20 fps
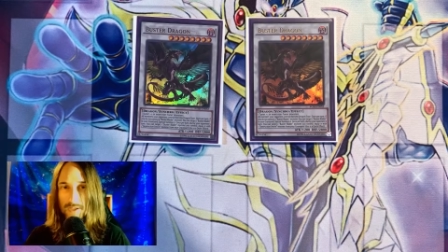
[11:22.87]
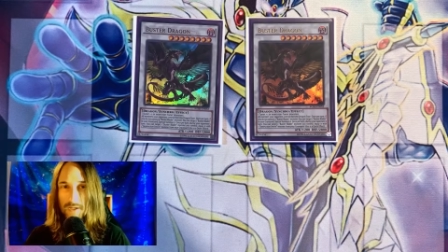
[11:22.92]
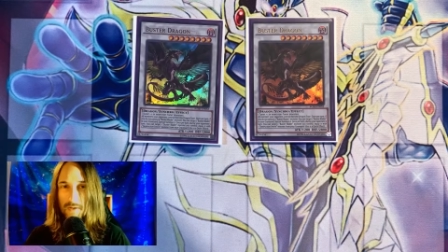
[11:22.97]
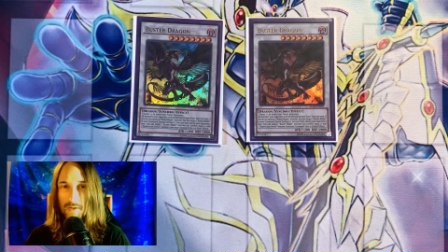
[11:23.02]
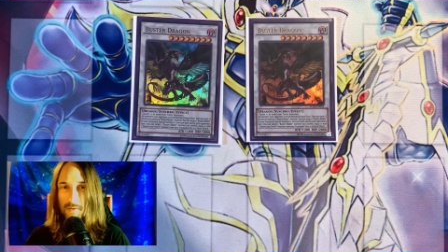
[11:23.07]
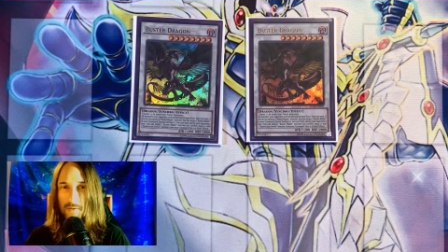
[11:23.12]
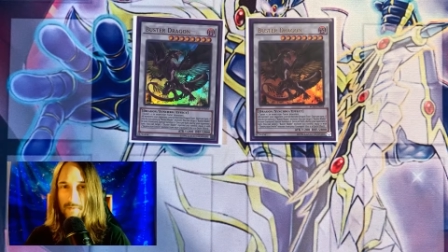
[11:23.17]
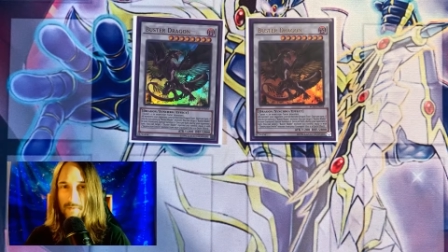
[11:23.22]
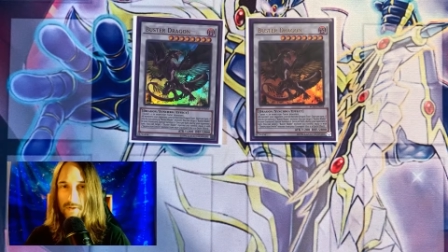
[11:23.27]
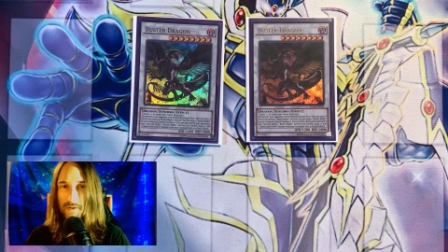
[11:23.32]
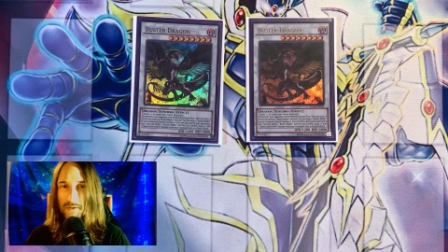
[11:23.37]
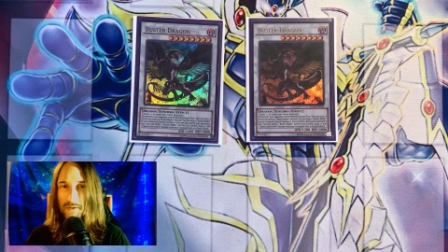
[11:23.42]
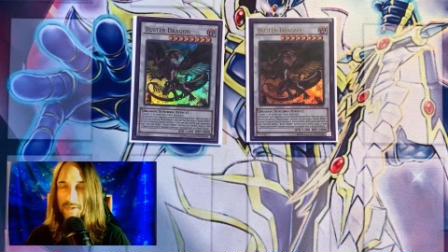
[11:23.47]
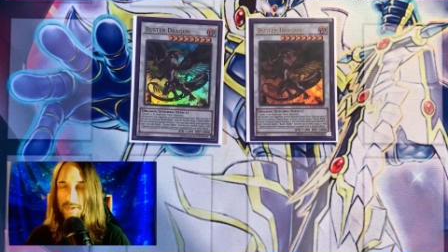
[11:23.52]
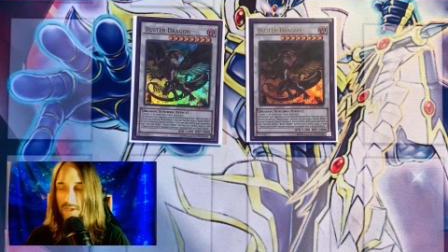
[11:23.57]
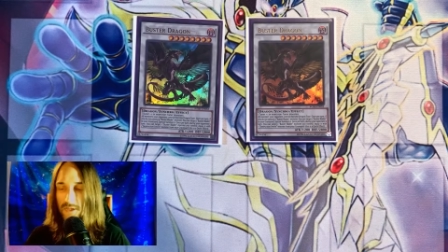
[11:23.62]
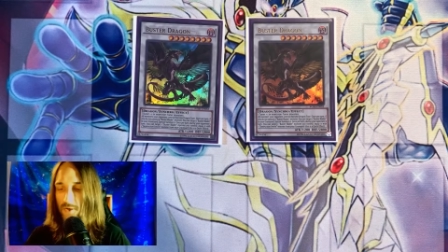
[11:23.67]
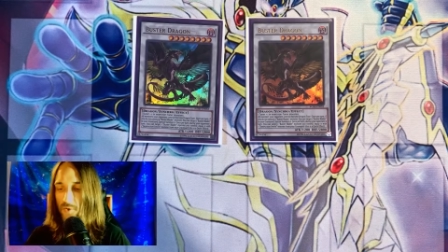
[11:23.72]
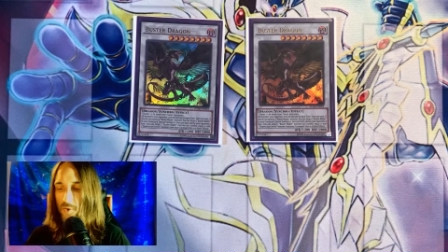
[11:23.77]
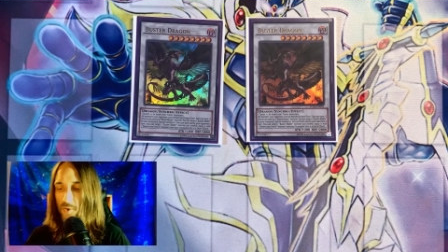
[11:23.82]
on the field
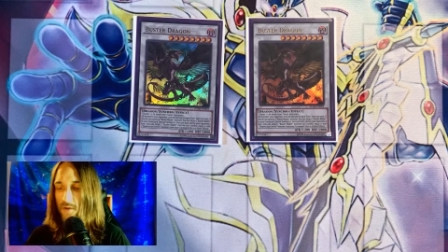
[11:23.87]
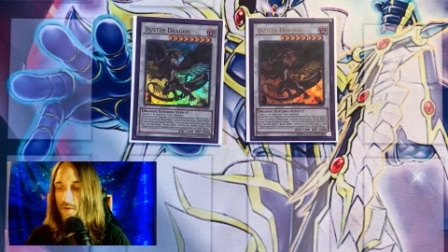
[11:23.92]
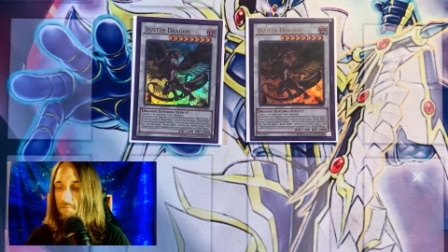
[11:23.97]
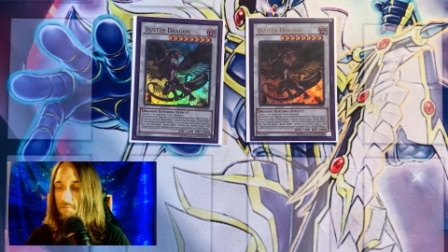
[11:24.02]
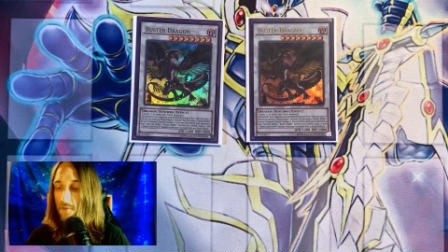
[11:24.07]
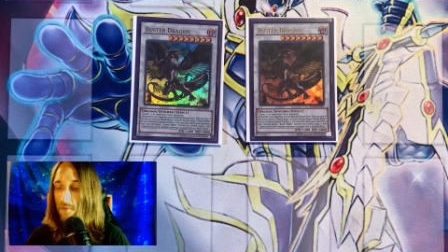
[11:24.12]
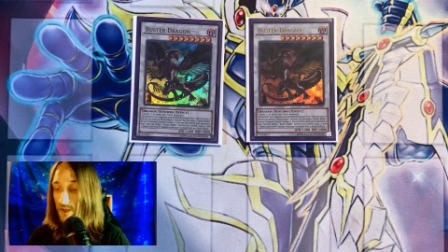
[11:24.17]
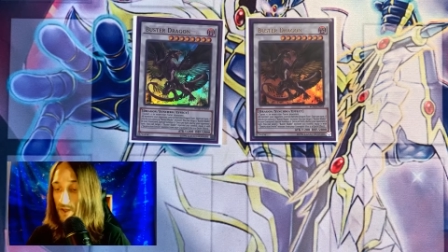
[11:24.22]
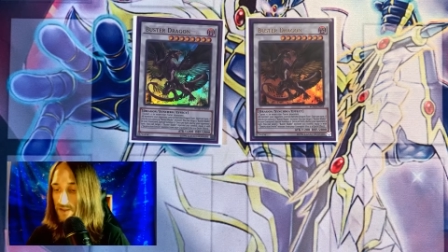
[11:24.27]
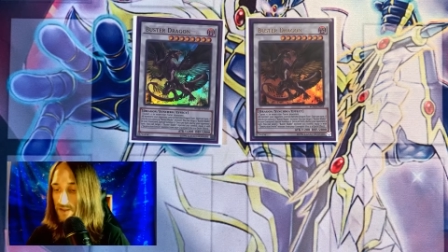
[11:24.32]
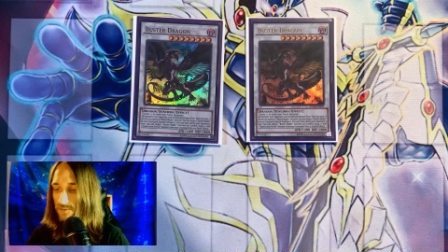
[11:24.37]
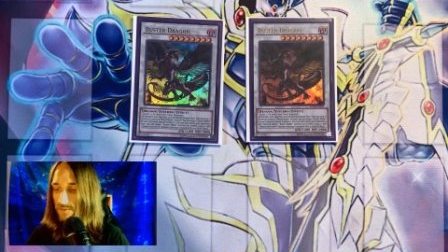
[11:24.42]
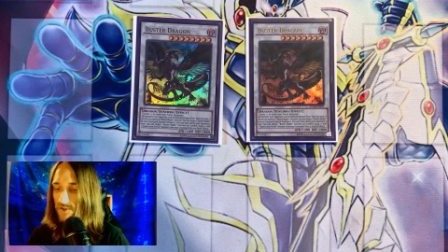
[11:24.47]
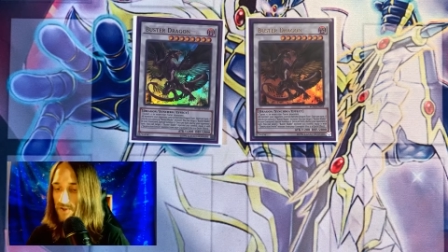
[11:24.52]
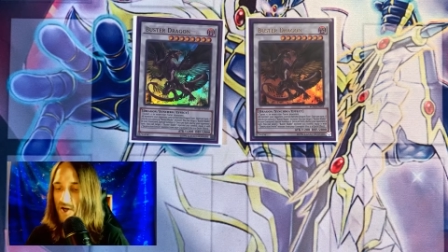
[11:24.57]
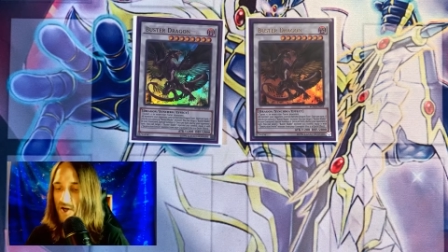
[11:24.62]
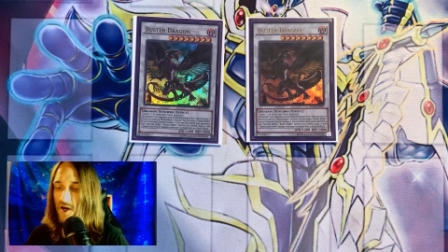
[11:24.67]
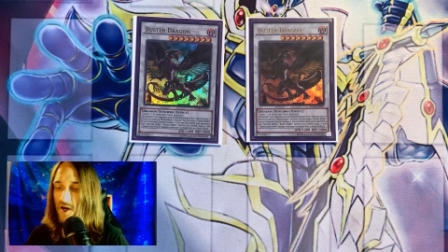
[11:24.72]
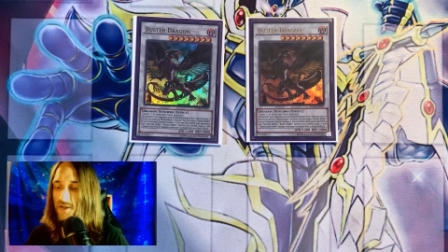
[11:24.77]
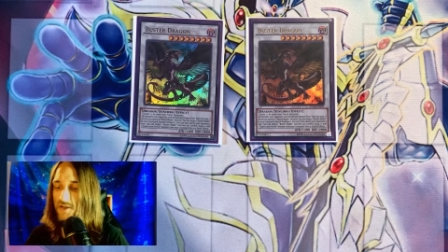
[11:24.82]
to equip multiple
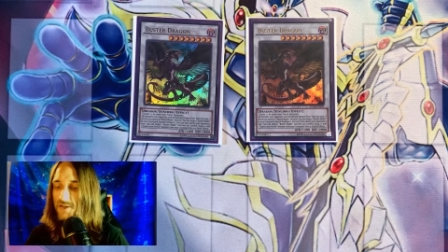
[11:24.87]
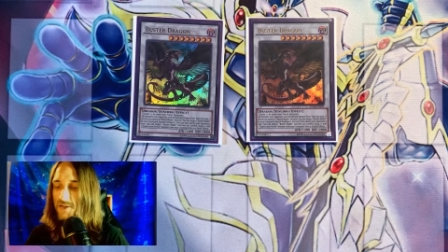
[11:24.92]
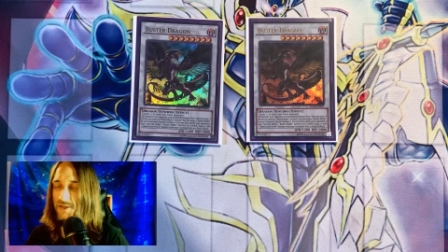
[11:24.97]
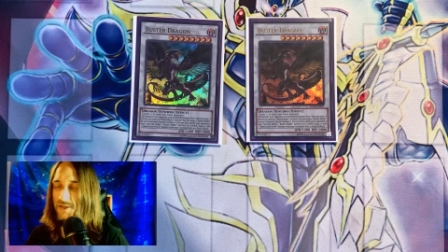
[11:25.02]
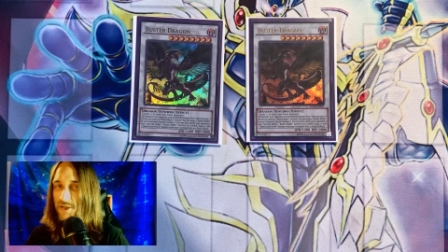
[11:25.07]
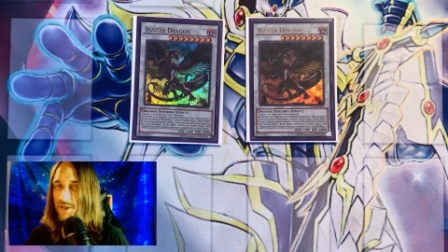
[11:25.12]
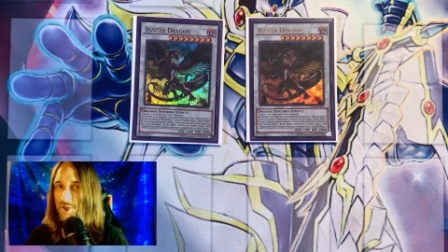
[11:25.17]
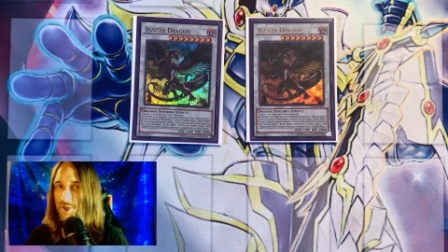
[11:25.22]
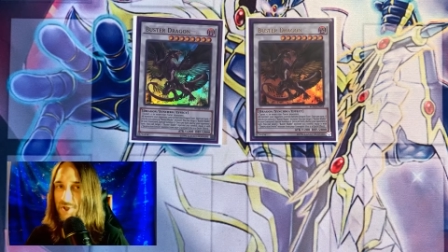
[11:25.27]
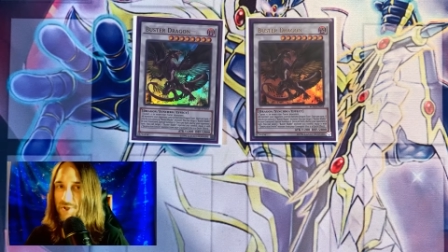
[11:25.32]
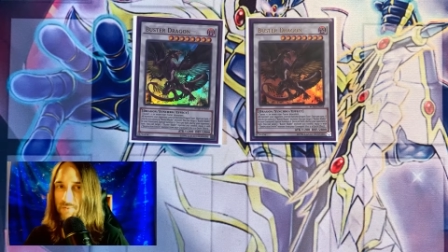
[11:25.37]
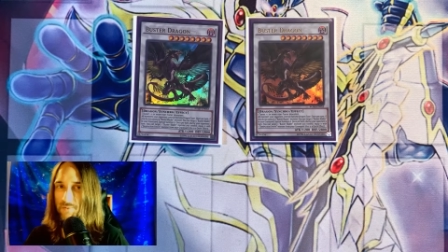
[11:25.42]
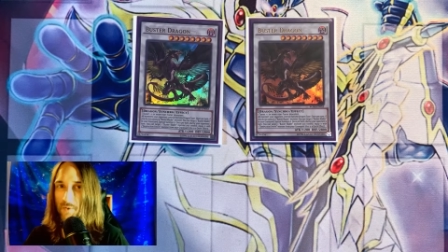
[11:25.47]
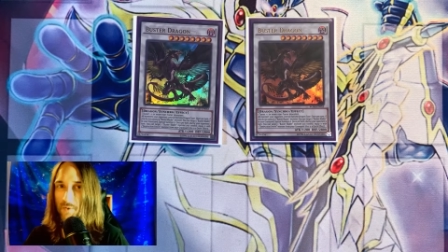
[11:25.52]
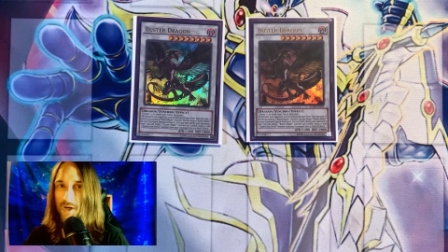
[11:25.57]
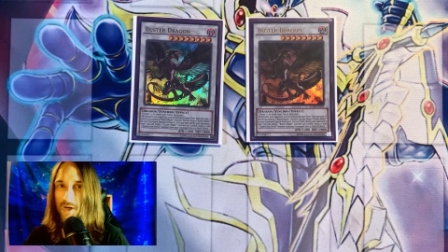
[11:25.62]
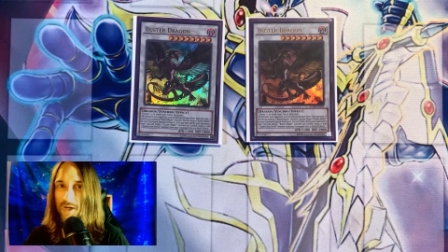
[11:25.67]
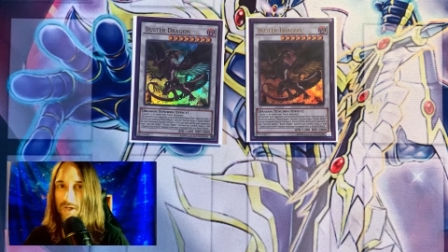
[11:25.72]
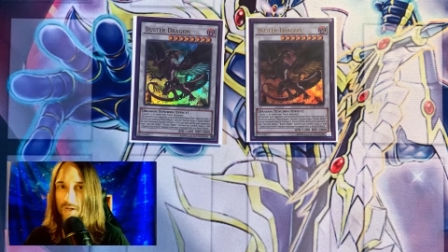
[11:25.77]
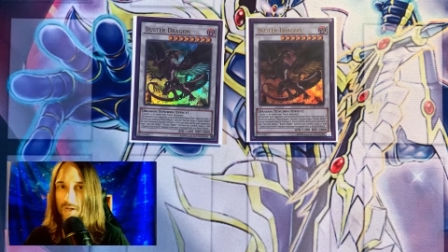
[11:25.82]
cards instead of just
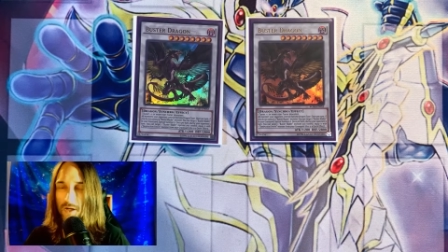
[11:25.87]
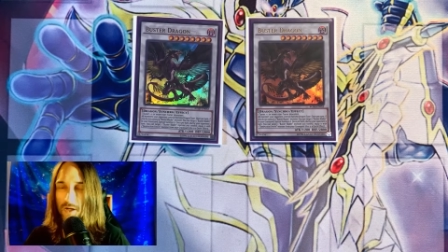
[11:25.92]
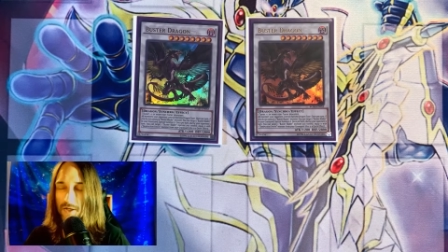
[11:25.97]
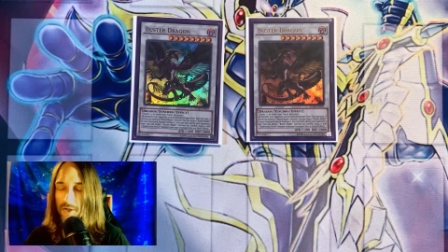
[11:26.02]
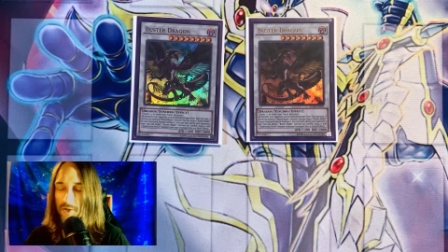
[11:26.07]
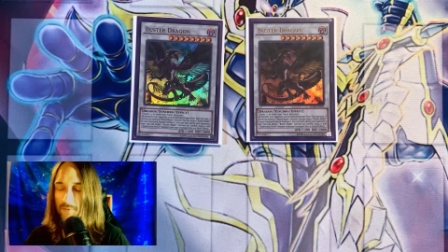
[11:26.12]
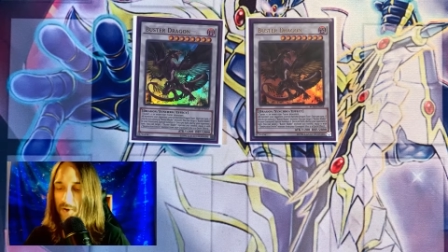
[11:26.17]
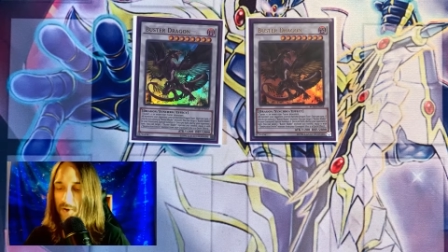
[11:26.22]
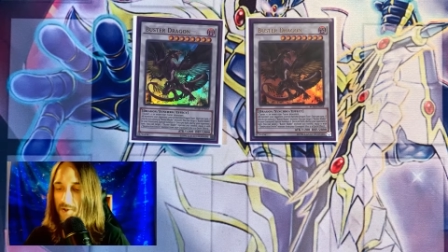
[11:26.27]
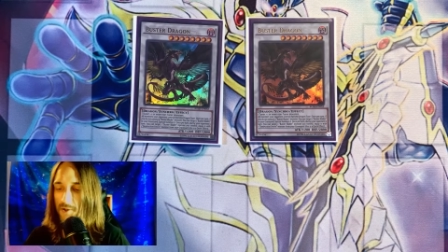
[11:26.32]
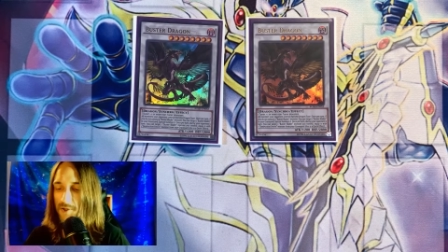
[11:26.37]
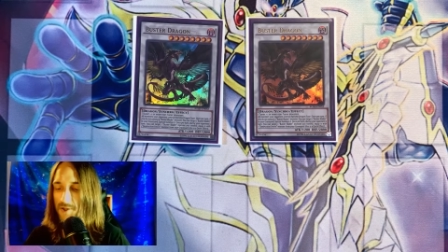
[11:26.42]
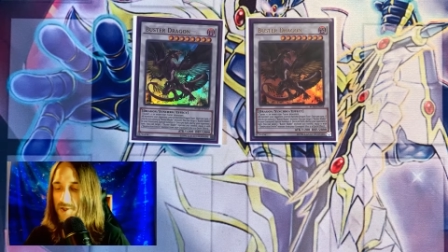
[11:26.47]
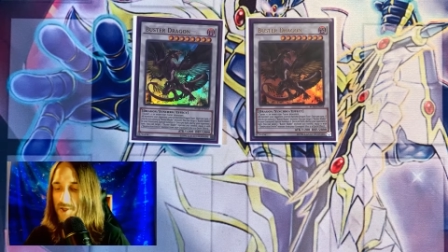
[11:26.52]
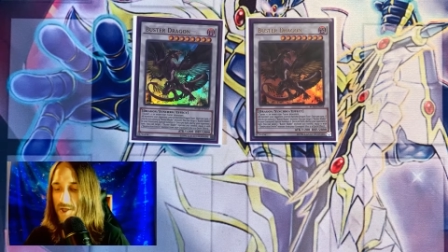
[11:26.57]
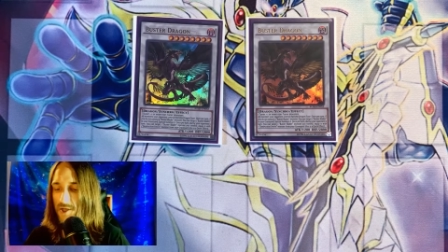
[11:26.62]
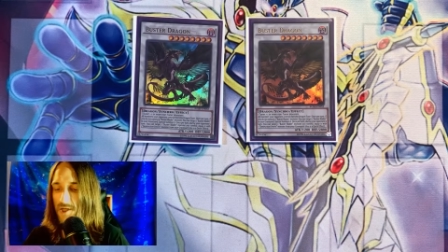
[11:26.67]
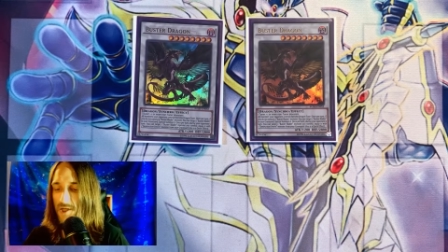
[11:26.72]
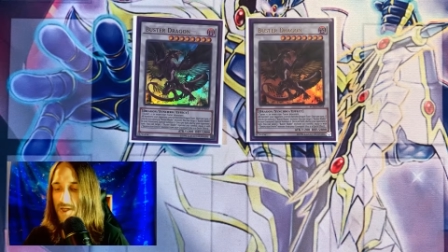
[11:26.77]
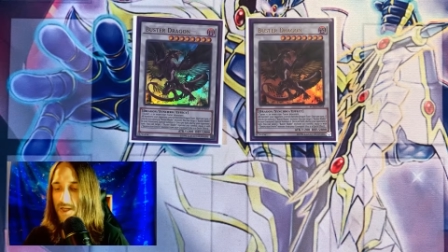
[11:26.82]
1 on your opponent's
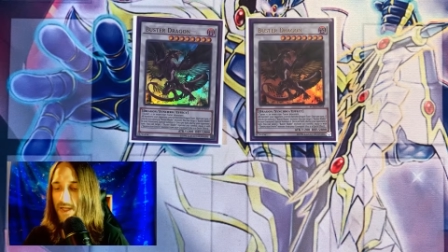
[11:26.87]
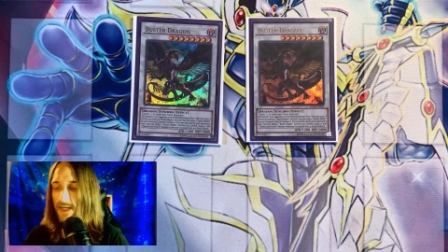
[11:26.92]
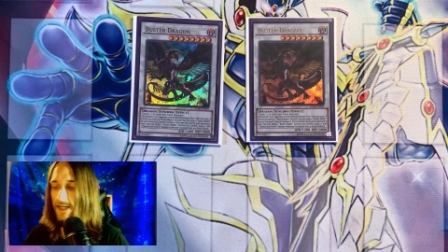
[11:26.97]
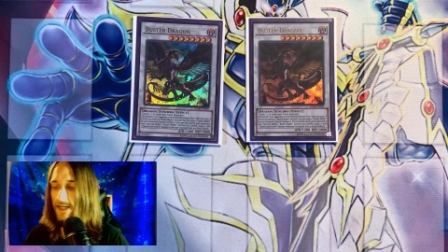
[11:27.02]
turn.